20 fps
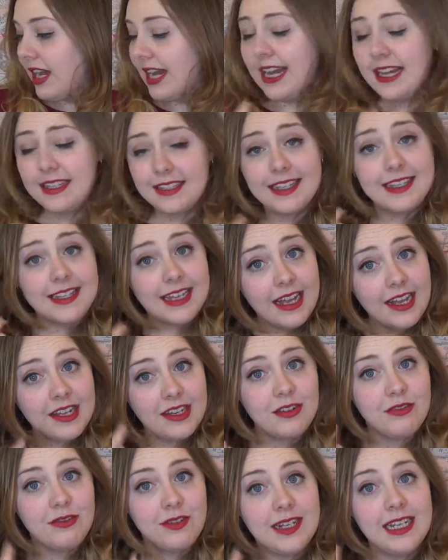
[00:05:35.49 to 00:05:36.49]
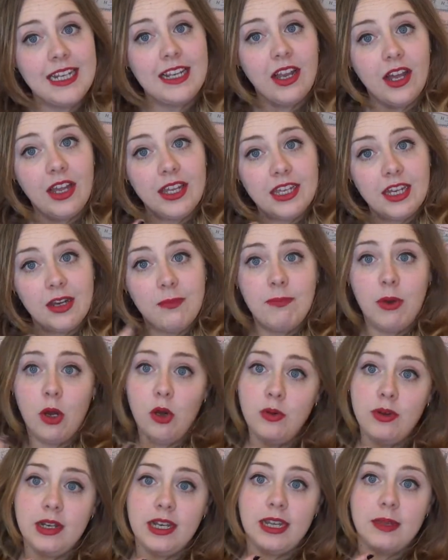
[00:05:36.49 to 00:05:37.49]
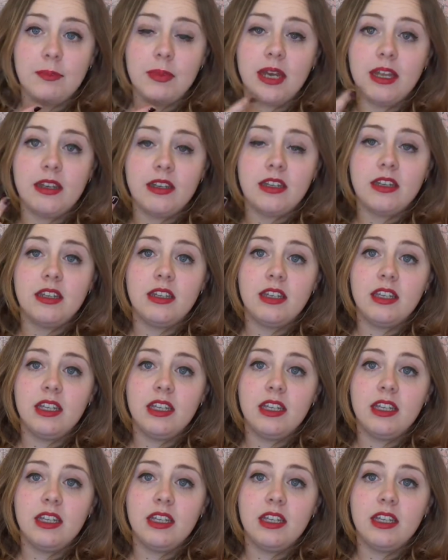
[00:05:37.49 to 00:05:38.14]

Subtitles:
I said, I really like a bold lip, and